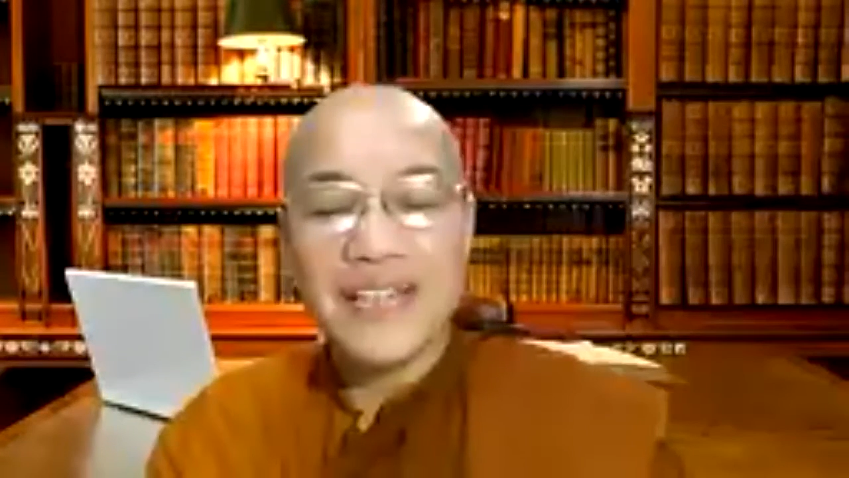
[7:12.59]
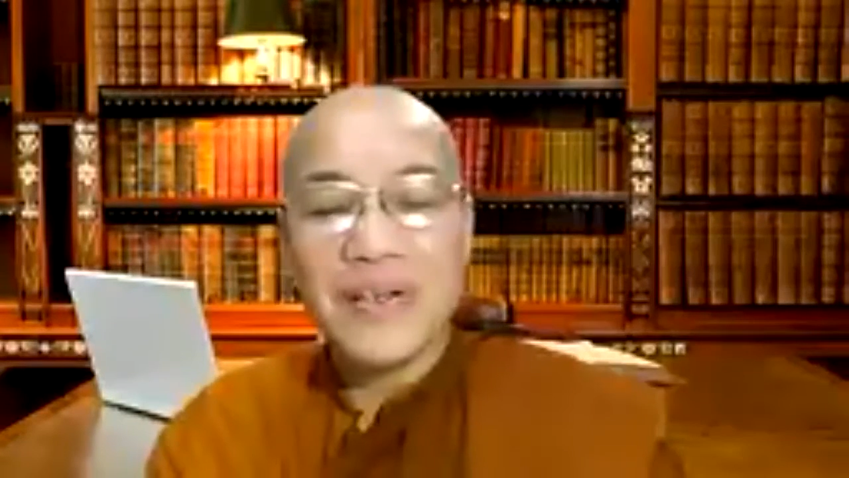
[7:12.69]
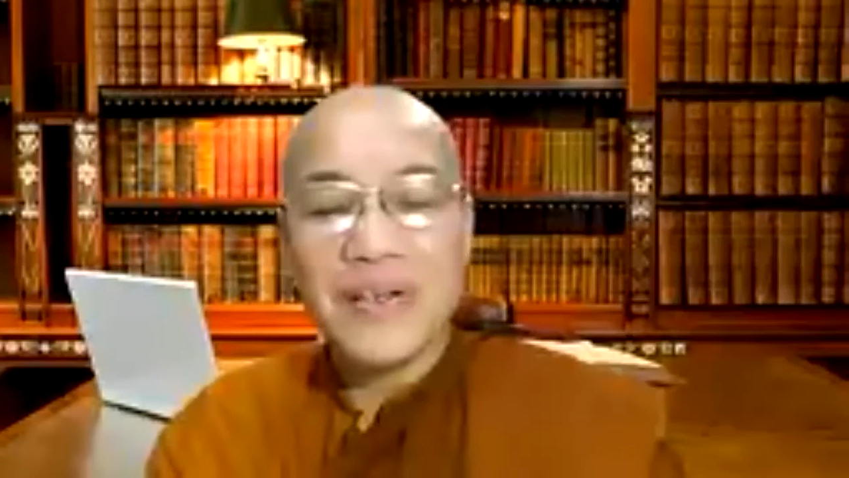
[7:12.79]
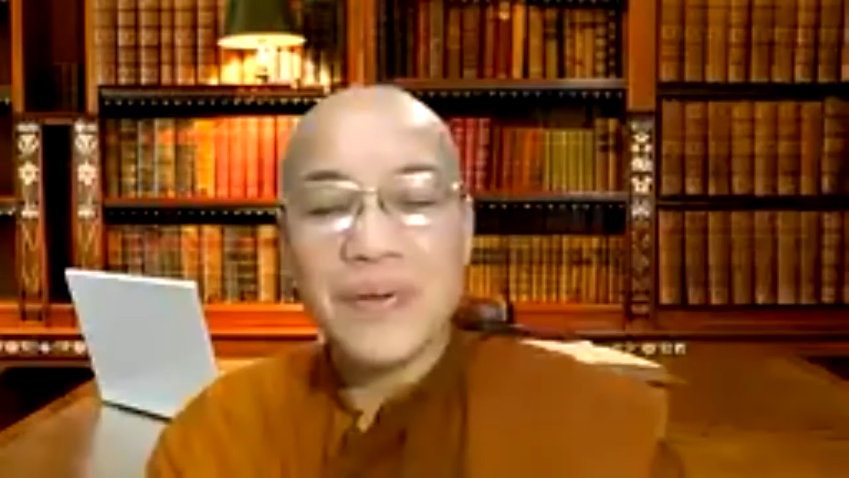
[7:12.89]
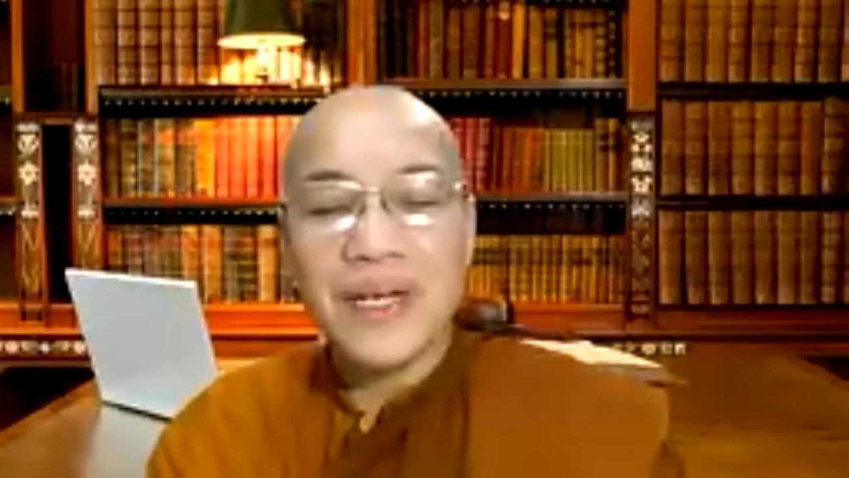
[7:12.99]

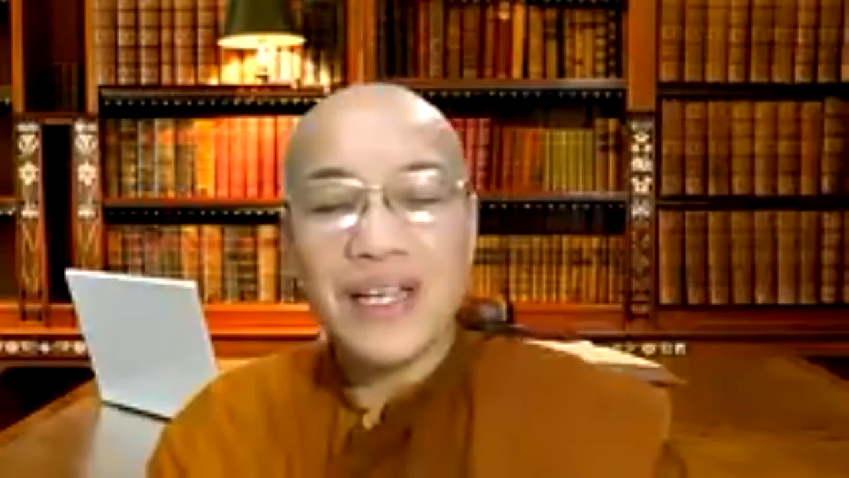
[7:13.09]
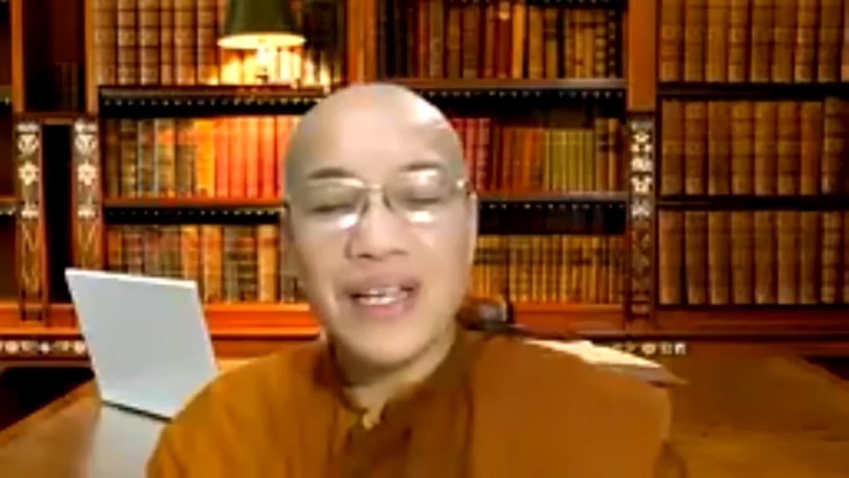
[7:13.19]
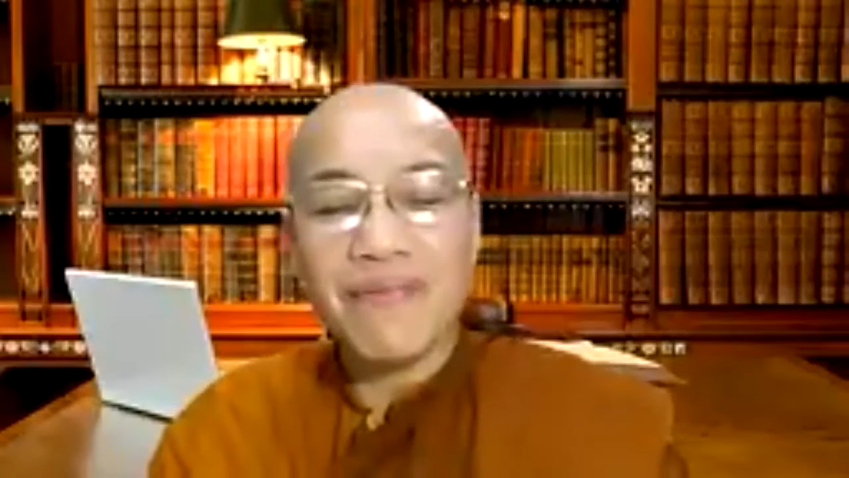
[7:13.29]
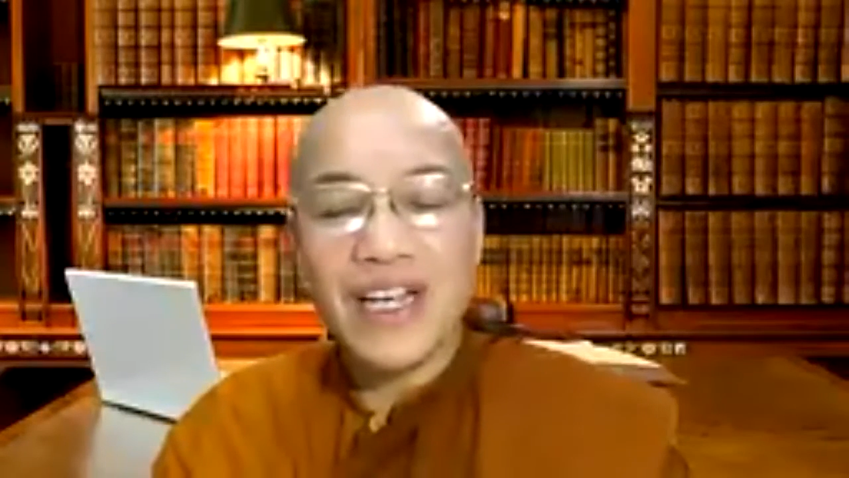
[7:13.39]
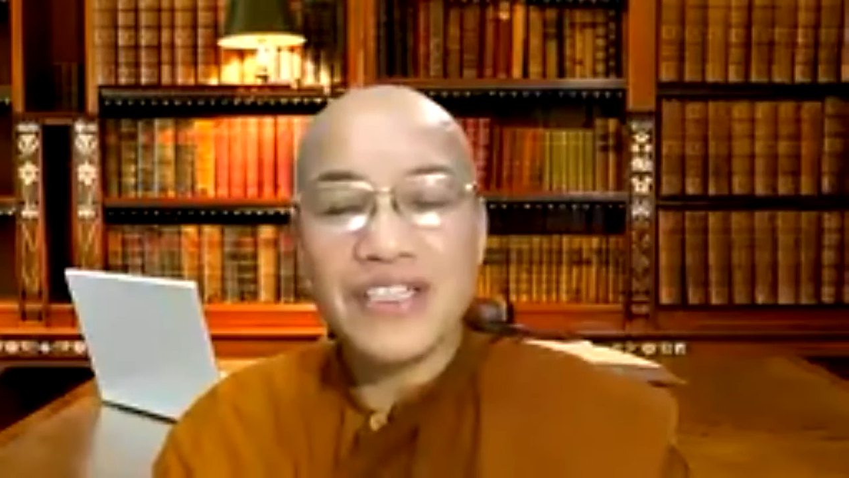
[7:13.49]
engaged
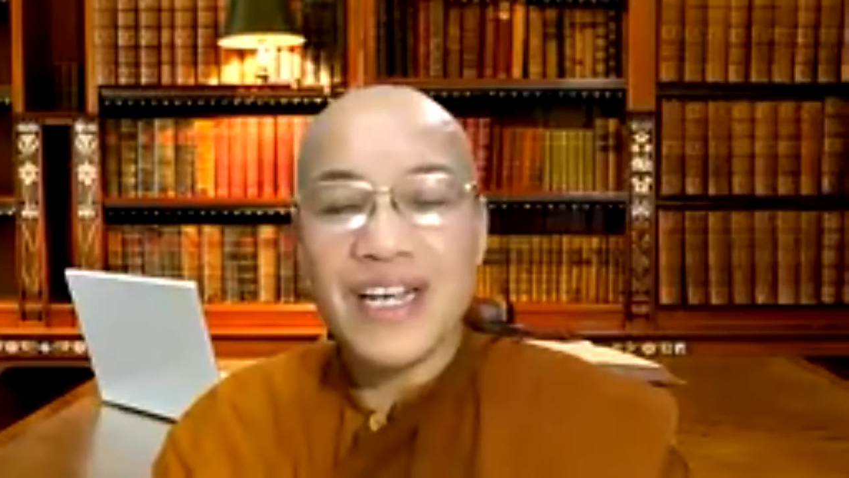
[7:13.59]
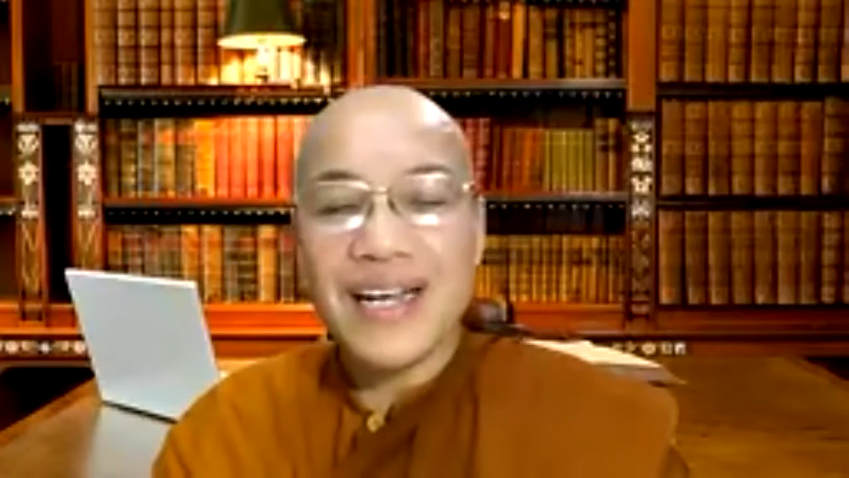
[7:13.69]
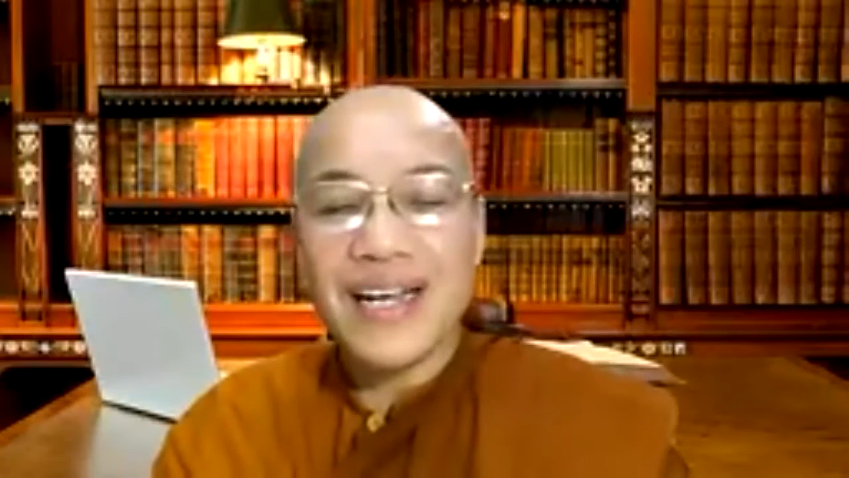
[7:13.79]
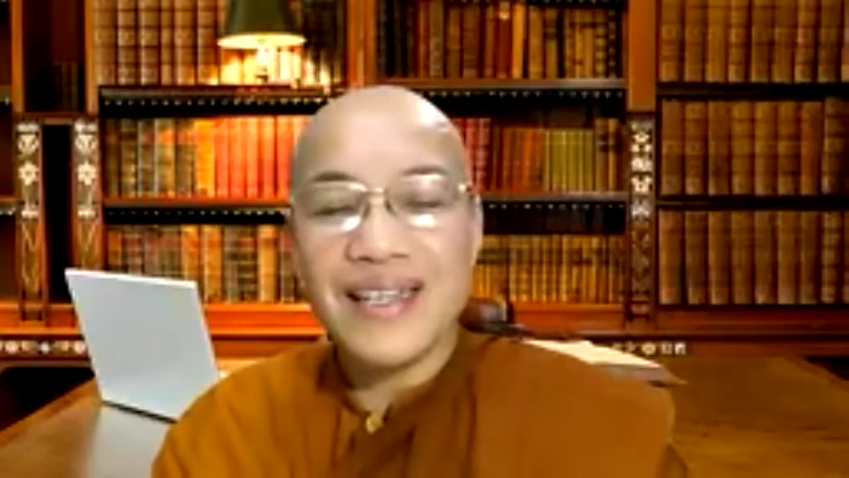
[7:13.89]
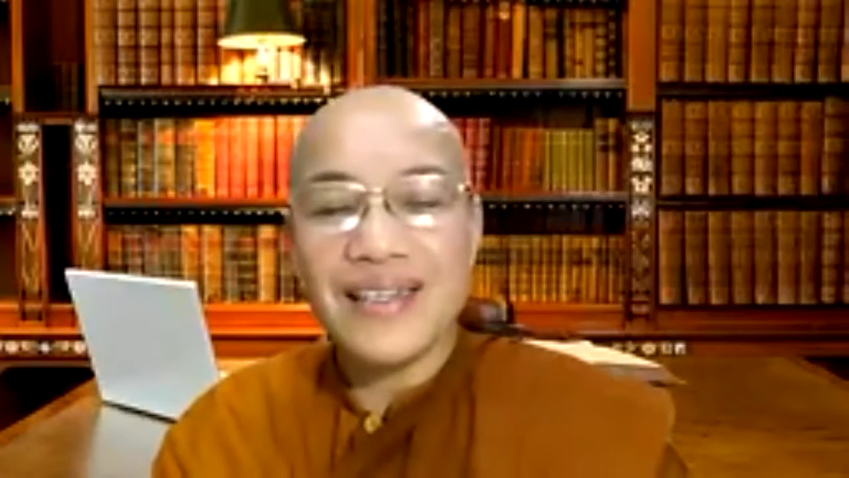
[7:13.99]
you give
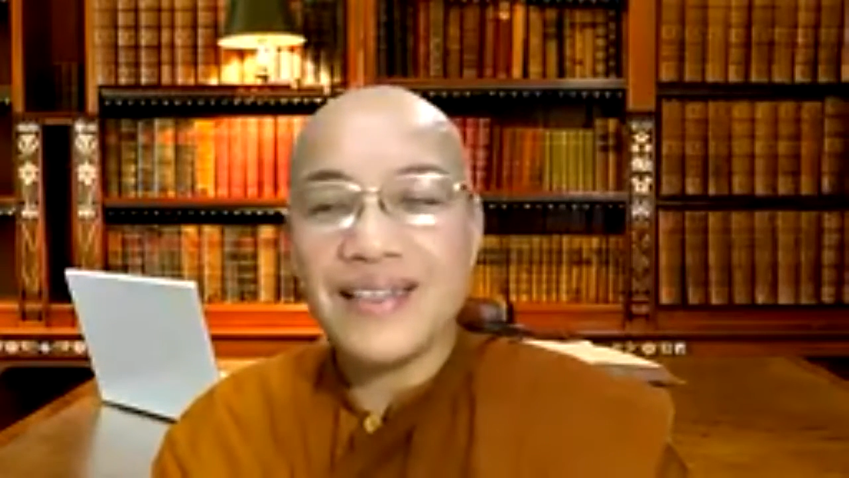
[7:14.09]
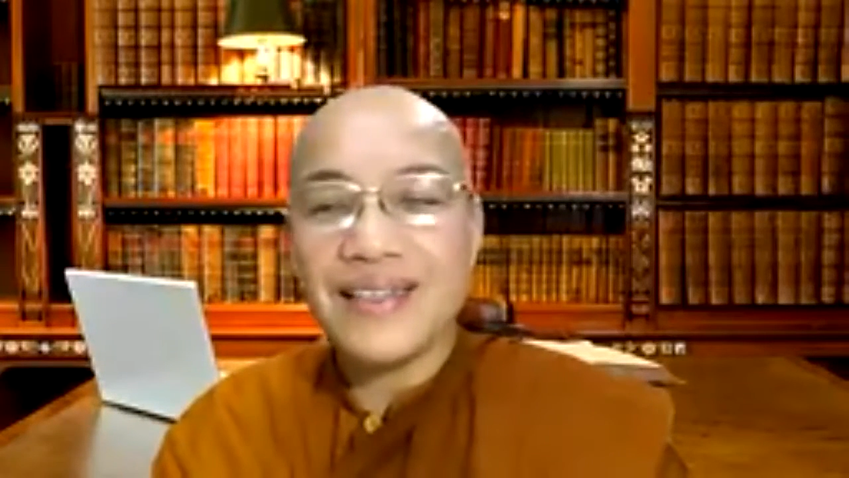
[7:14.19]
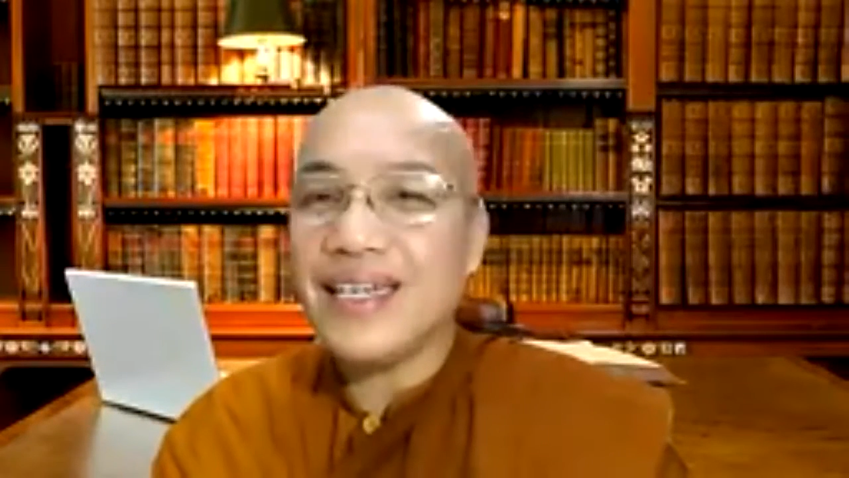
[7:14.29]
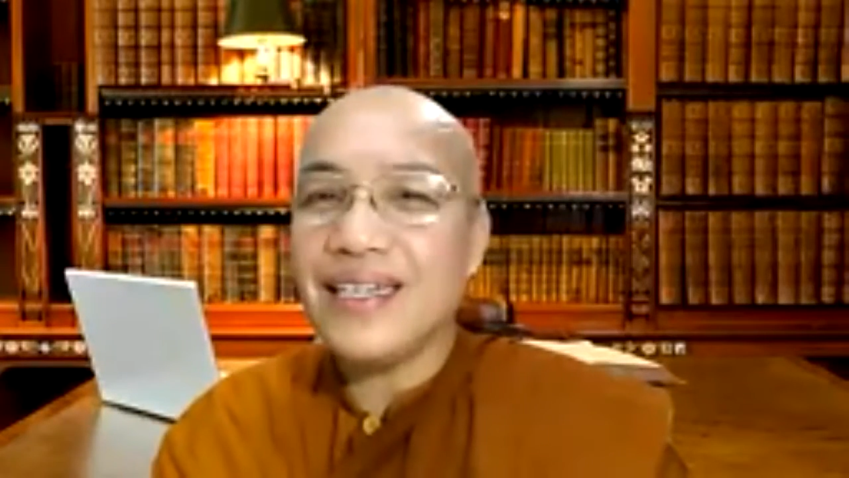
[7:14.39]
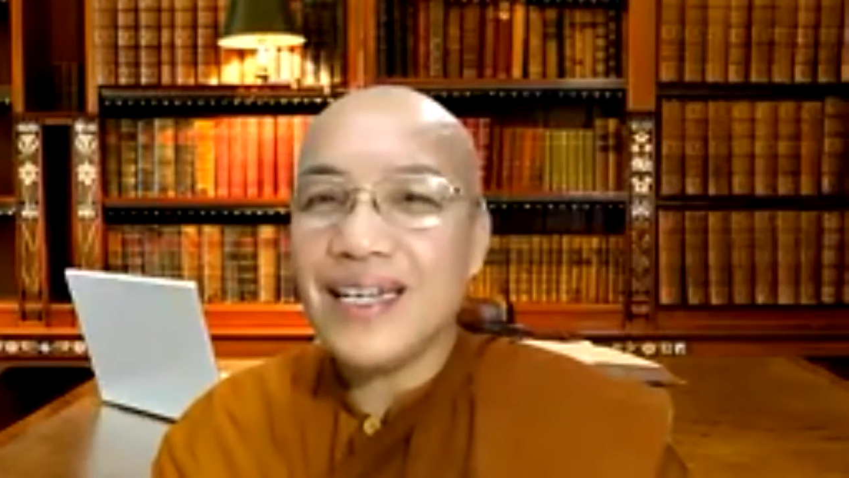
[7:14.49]
each
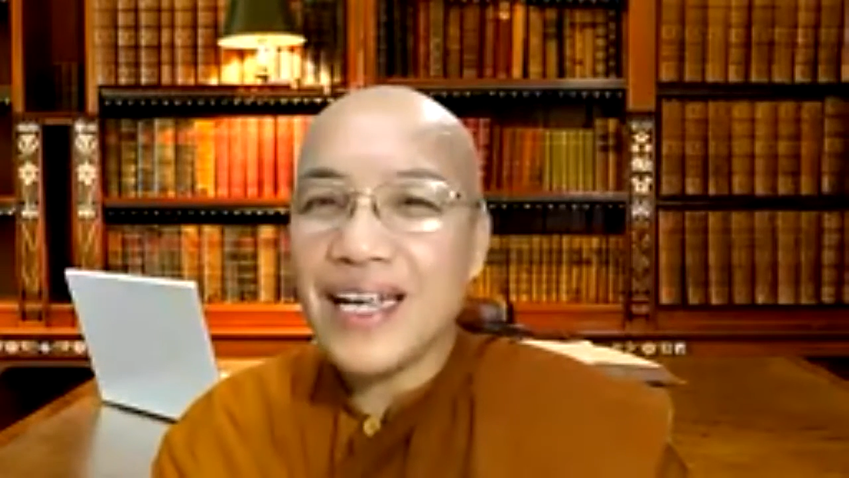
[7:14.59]
other